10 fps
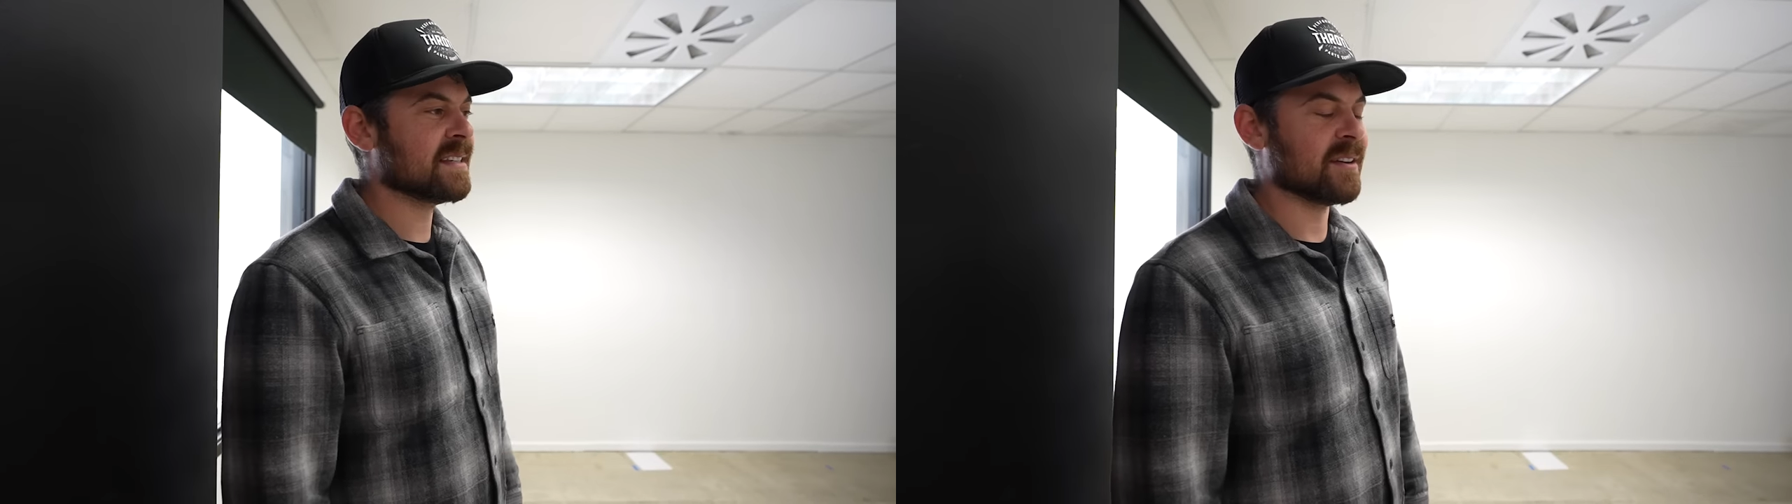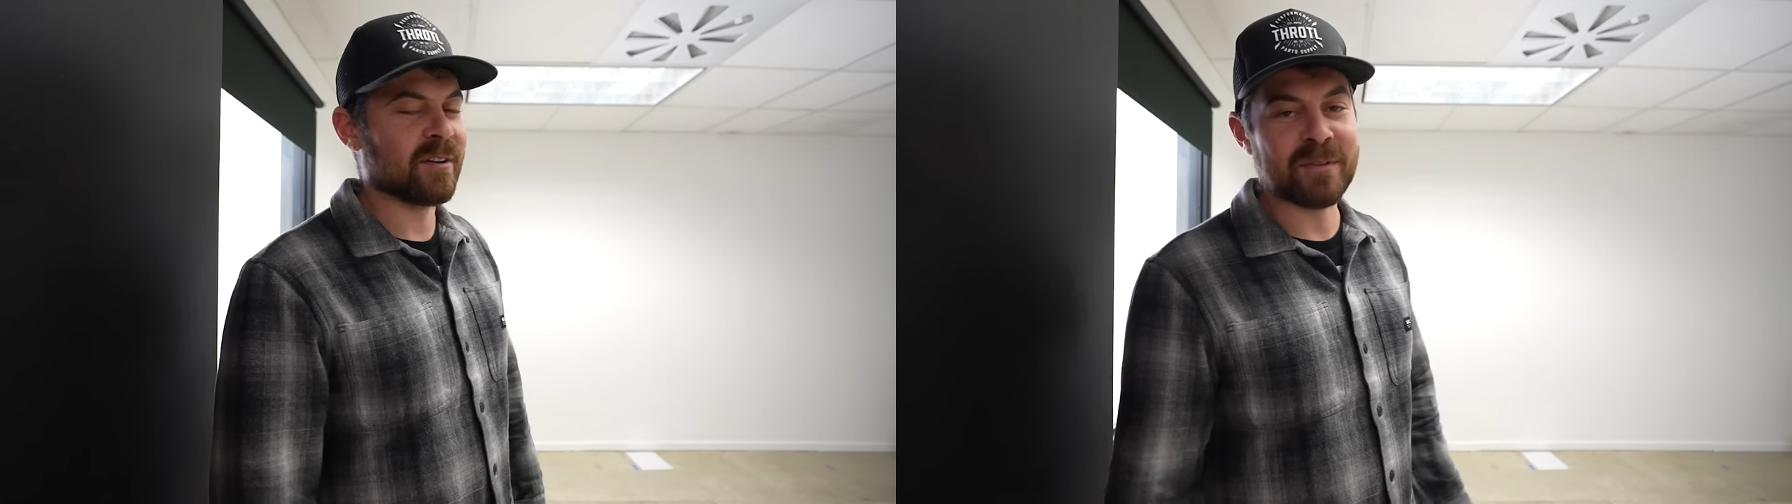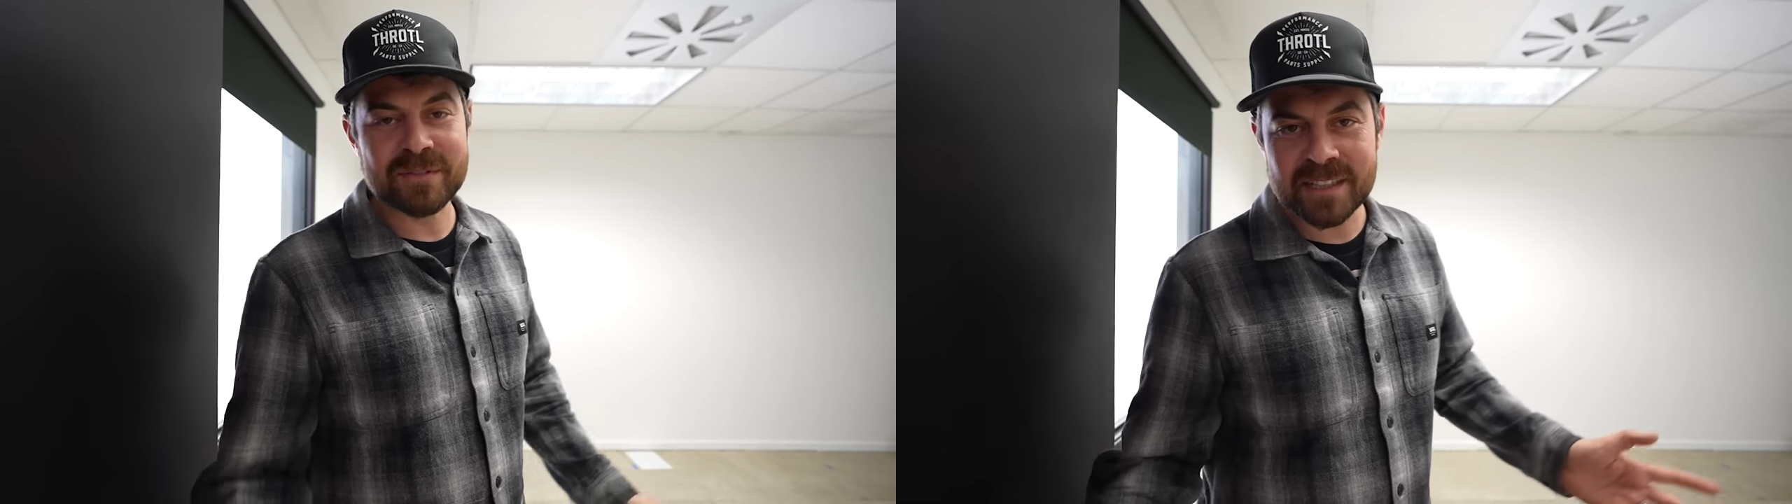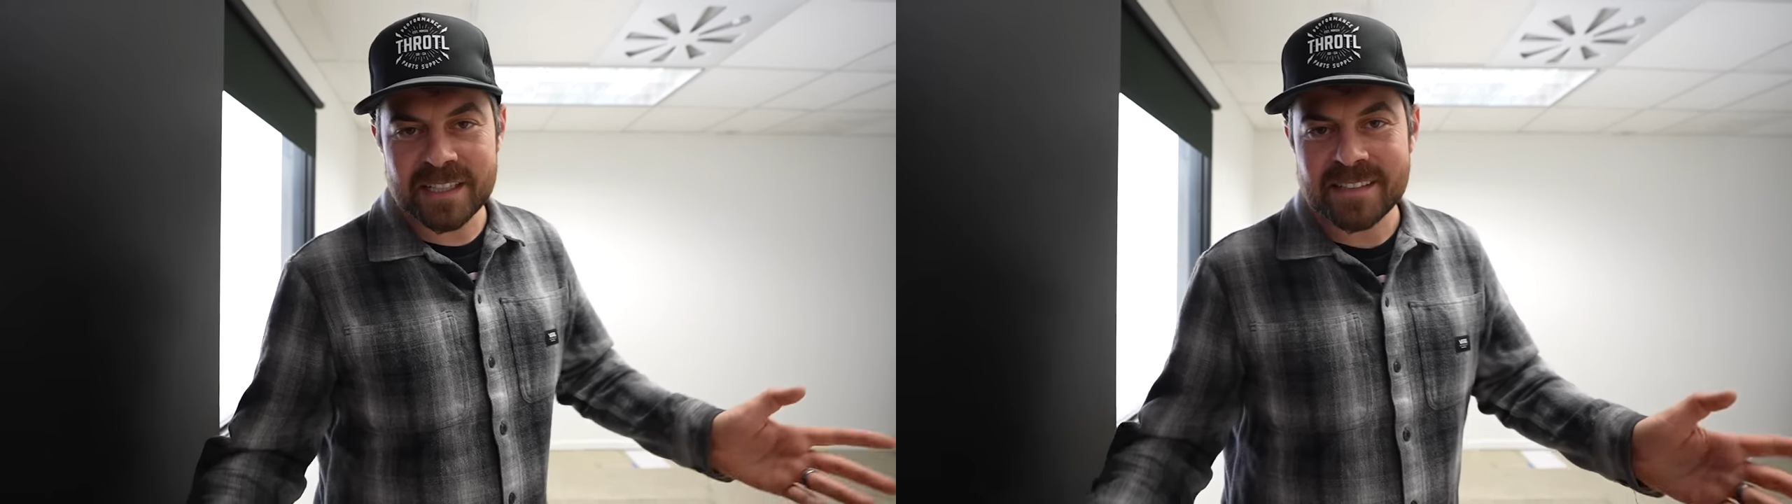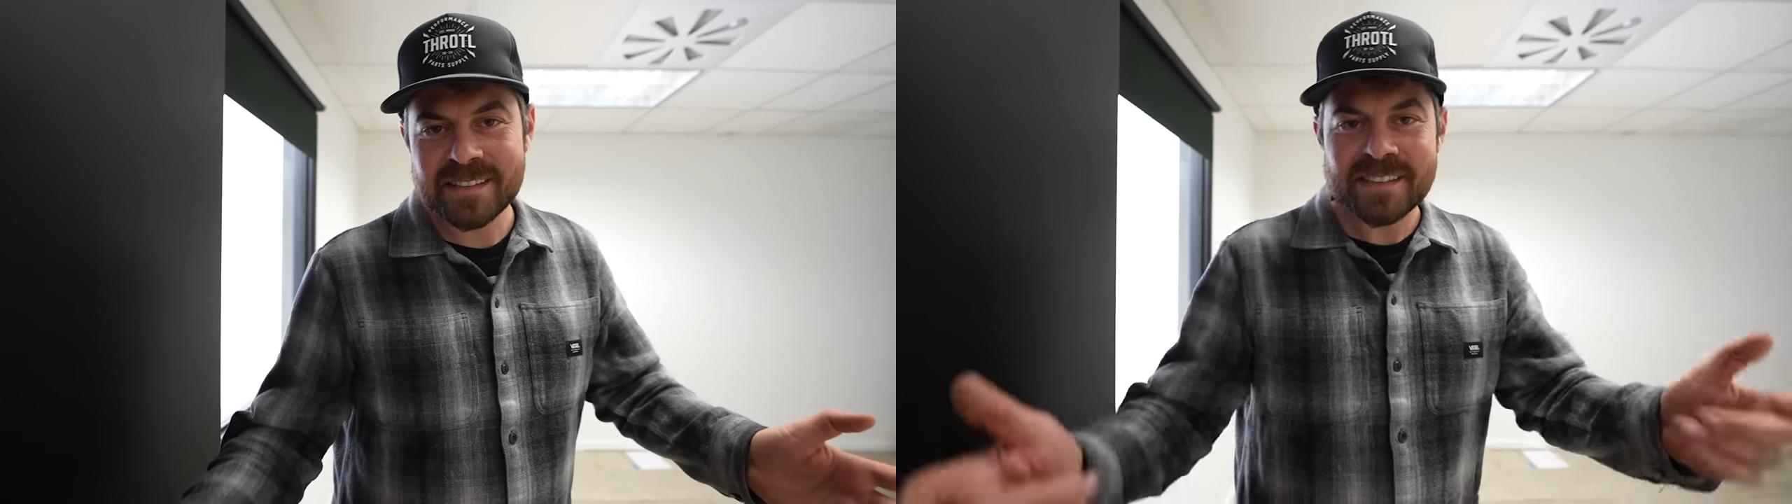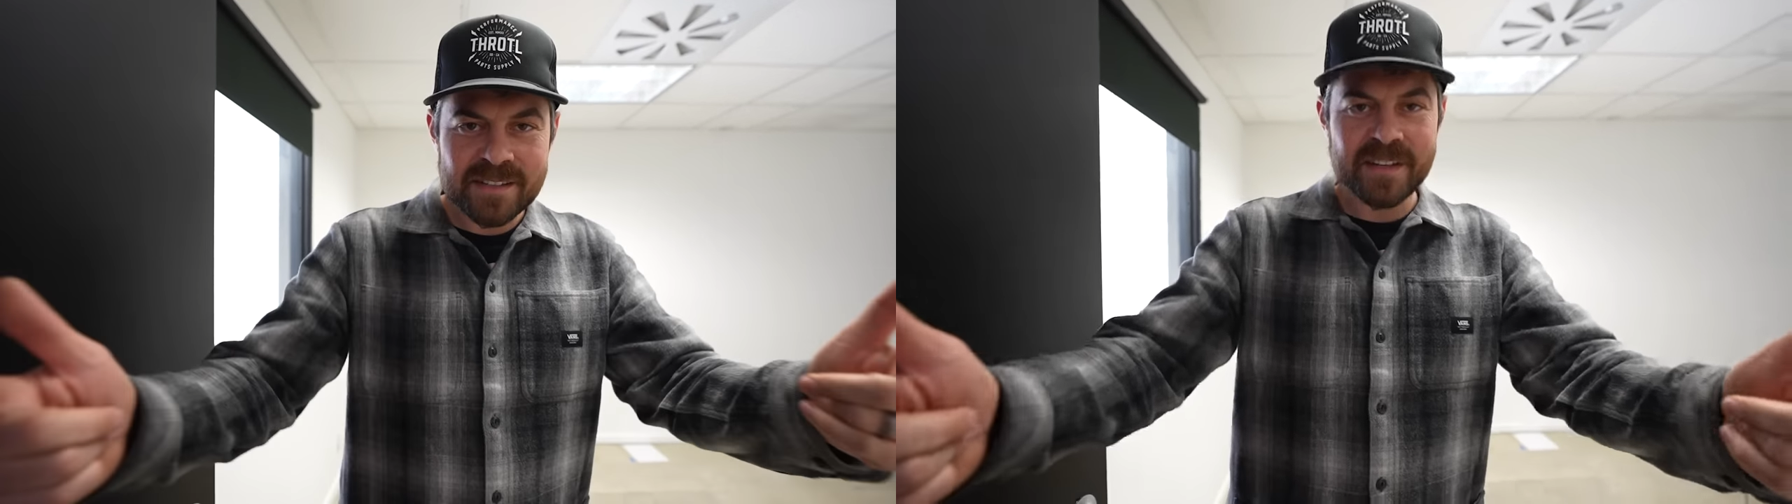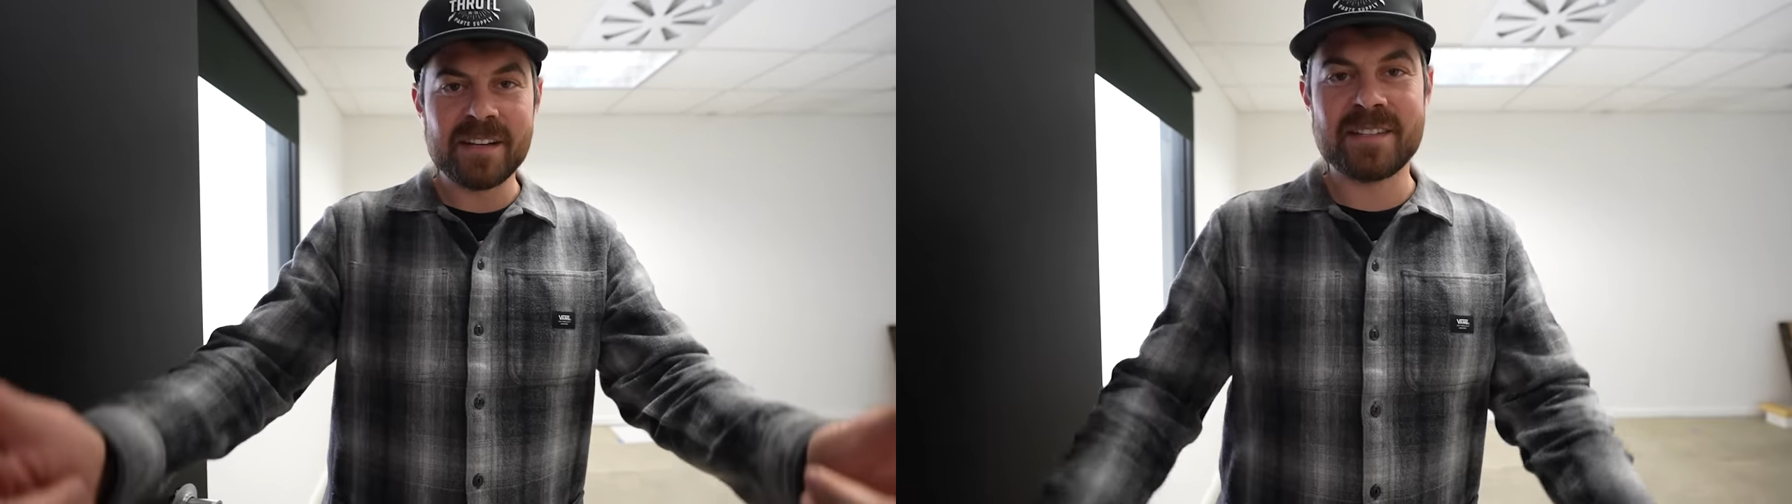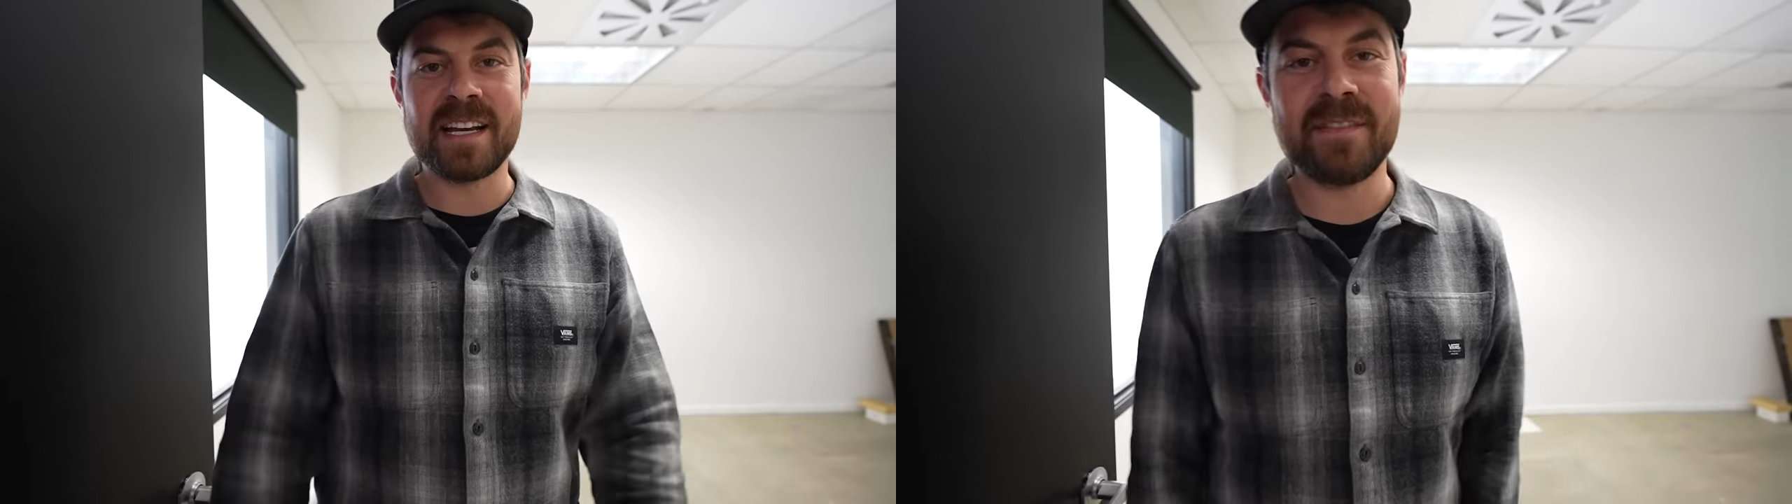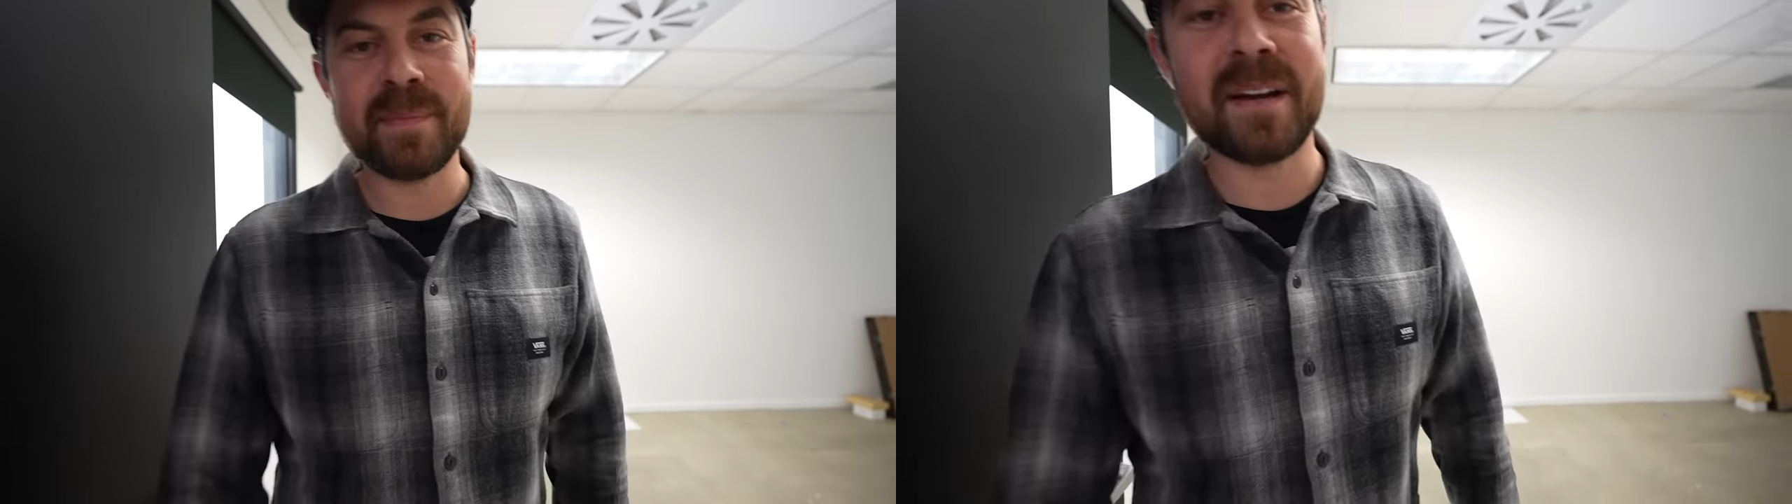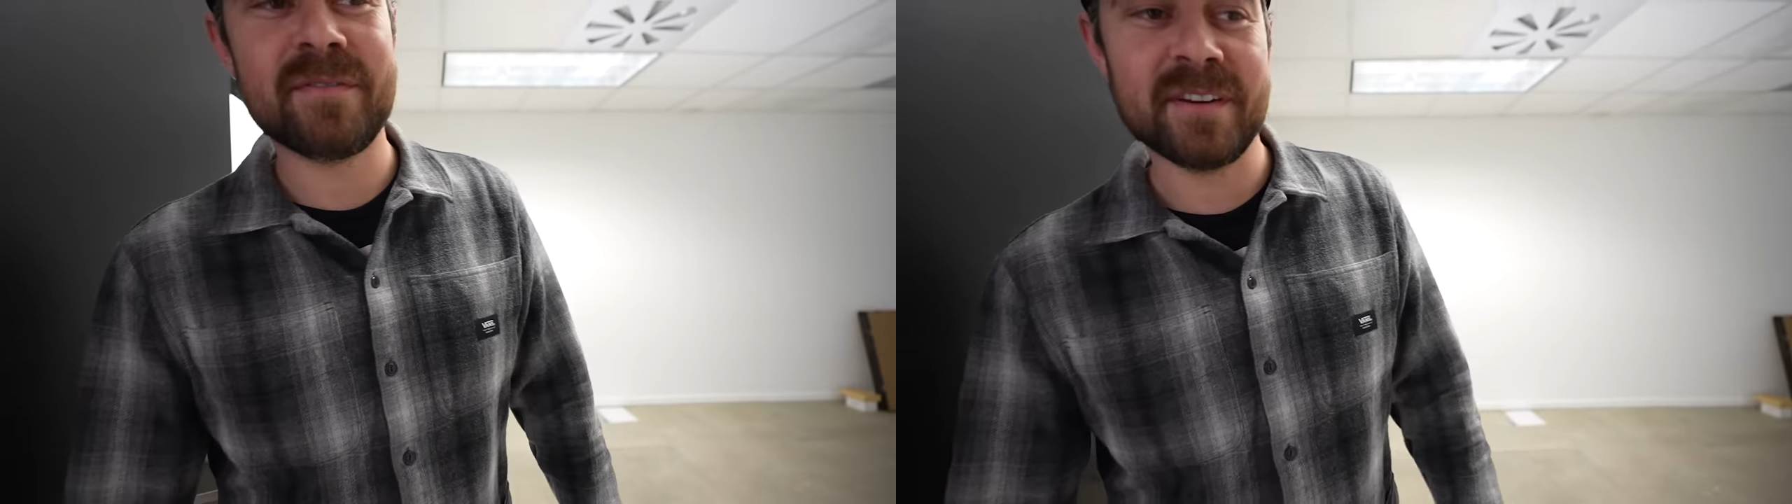So hopefully the videos get even
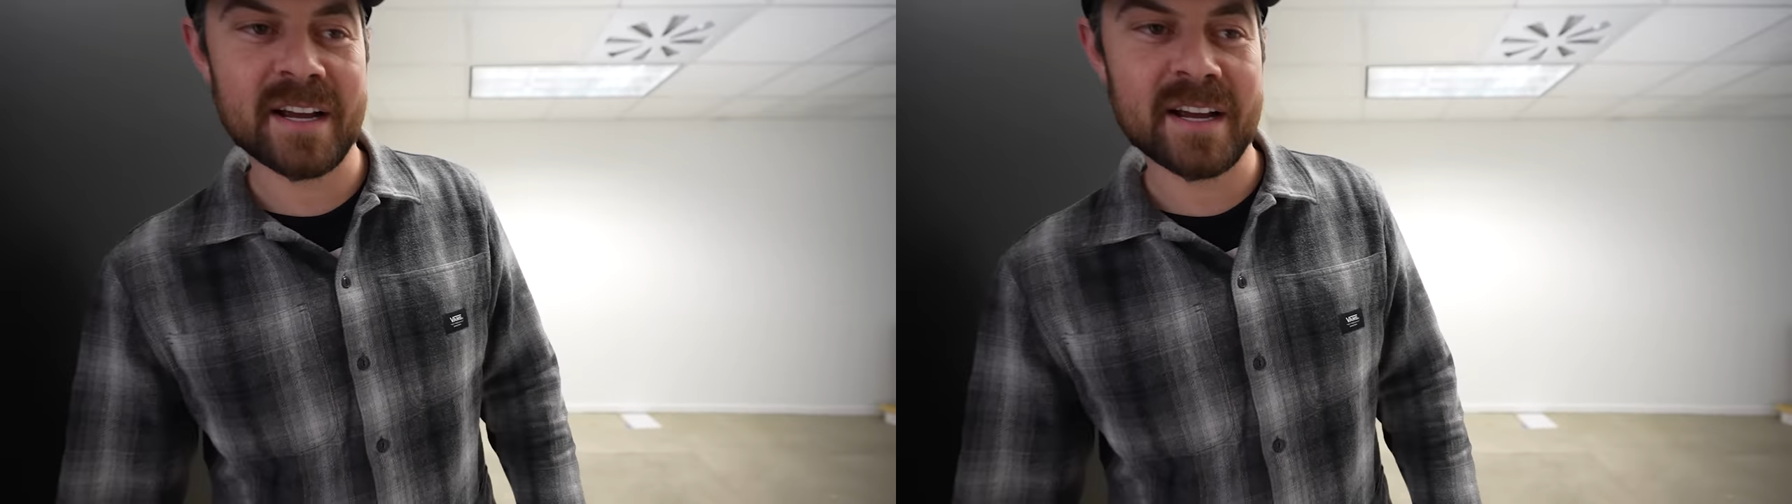better for you